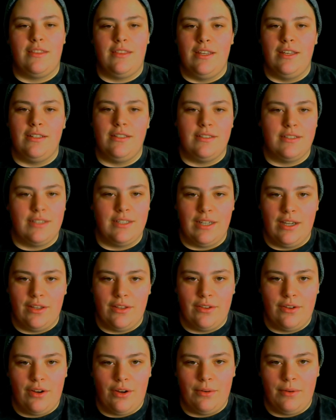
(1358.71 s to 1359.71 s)
thin
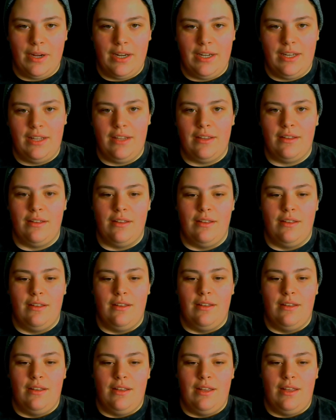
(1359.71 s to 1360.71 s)
together already,
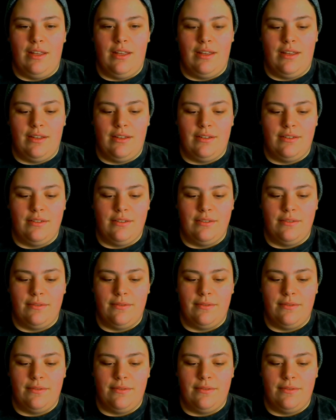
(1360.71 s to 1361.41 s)
and